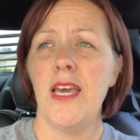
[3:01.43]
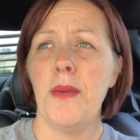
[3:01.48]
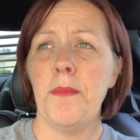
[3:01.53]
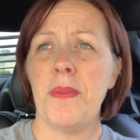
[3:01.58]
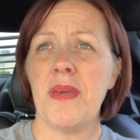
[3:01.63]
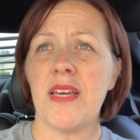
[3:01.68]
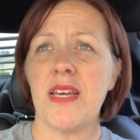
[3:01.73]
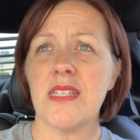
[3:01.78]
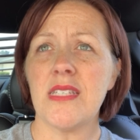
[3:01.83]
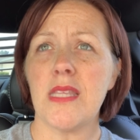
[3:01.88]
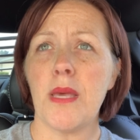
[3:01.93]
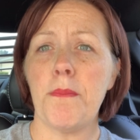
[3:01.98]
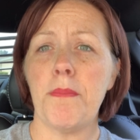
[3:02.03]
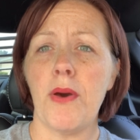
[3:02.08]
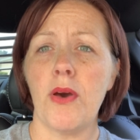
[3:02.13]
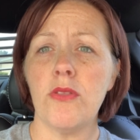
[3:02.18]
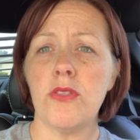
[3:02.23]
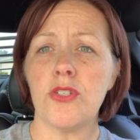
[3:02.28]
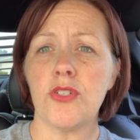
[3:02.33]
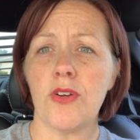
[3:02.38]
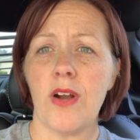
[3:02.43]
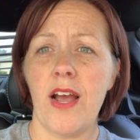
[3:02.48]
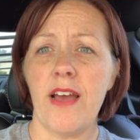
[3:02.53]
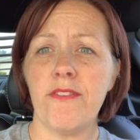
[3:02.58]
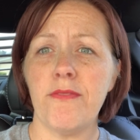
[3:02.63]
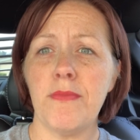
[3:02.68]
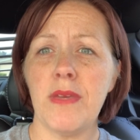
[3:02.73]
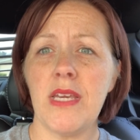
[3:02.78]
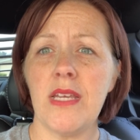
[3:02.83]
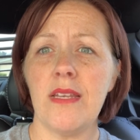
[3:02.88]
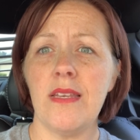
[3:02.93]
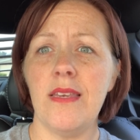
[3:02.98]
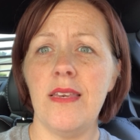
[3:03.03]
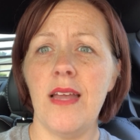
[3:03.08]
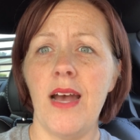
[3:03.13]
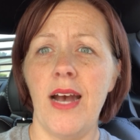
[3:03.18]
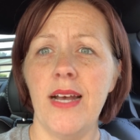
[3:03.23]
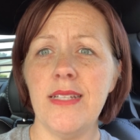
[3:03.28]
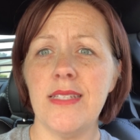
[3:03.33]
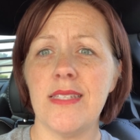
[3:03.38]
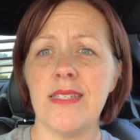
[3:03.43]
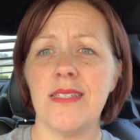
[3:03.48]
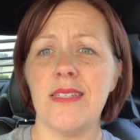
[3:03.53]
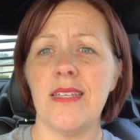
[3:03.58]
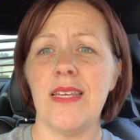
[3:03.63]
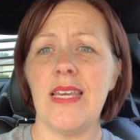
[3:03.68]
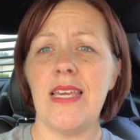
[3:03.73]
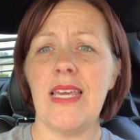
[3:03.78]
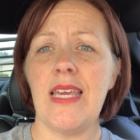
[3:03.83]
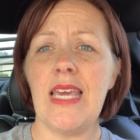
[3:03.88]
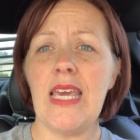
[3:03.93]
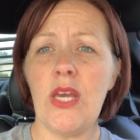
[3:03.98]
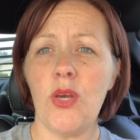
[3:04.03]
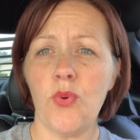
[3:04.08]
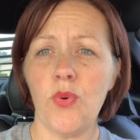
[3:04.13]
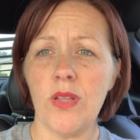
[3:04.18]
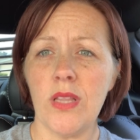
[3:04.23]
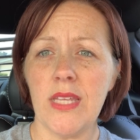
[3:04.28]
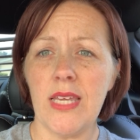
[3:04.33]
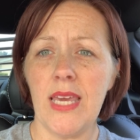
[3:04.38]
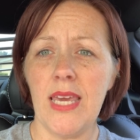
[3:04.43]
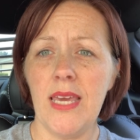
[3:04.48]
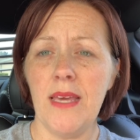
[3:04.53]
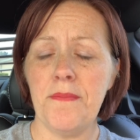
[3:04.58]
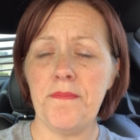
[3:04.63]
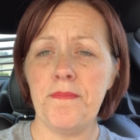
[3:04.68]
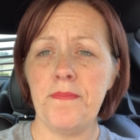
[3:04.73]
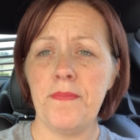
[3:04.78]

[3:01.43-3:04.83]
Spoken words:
because they both drive me nuts equally.